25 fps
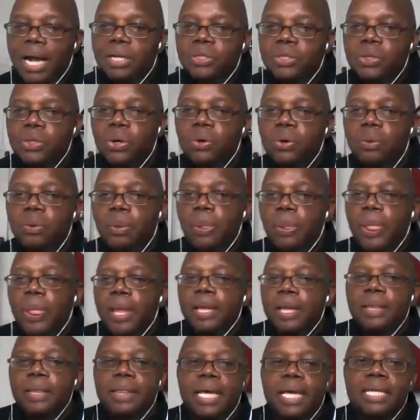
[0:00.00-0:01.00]
All right,
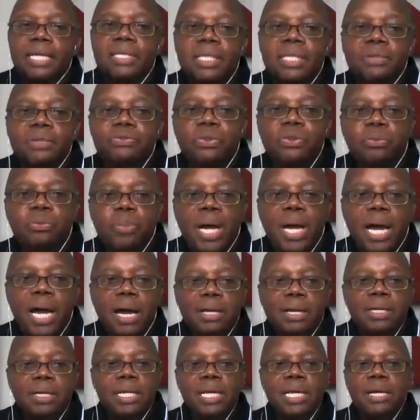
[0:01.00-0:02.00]
so that's it for
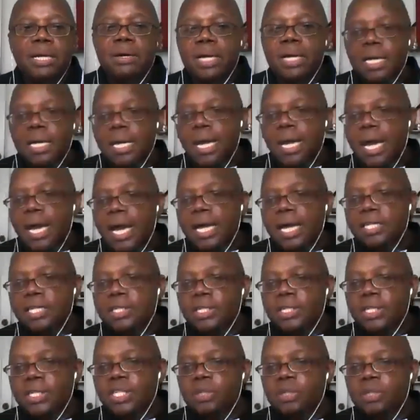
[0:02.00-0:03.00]
about now,
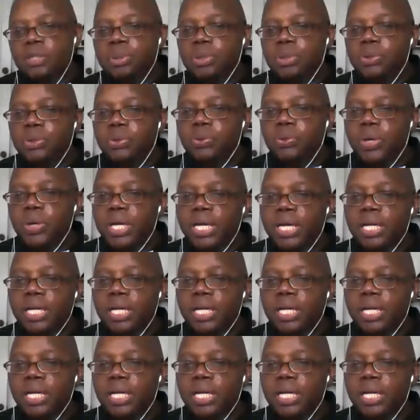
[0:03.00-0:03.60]
guys. It's been